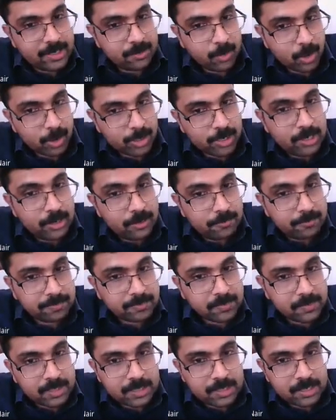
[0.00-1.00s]
model,
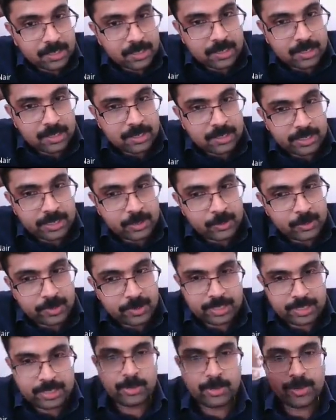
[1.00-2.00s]

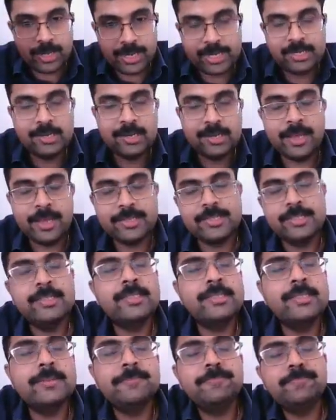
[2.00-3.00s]
in our later
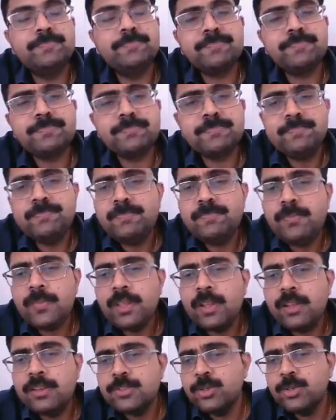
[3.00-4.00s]
classes.
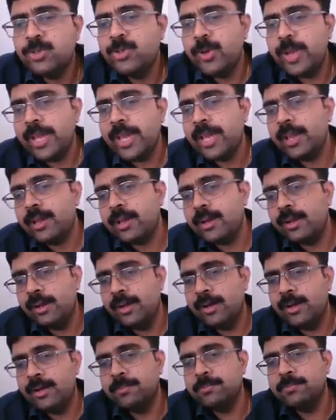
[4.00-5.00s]
So today,
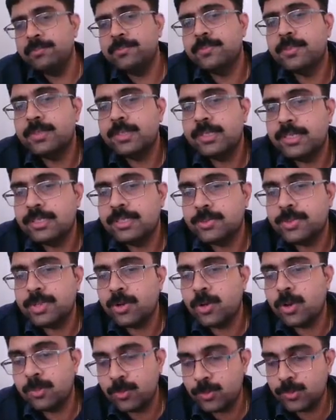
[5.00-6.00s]
since we
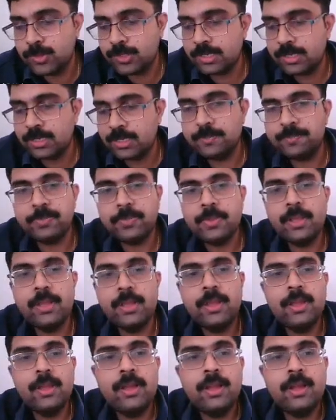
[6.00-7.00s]
are almost
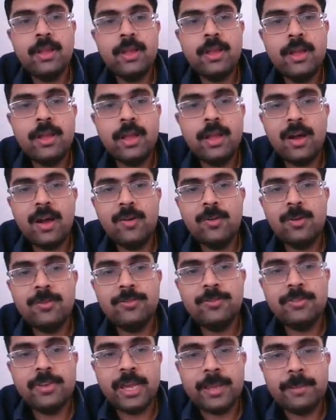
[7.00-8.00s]
out
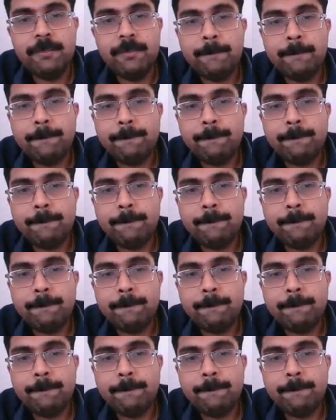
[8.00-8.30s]
of time,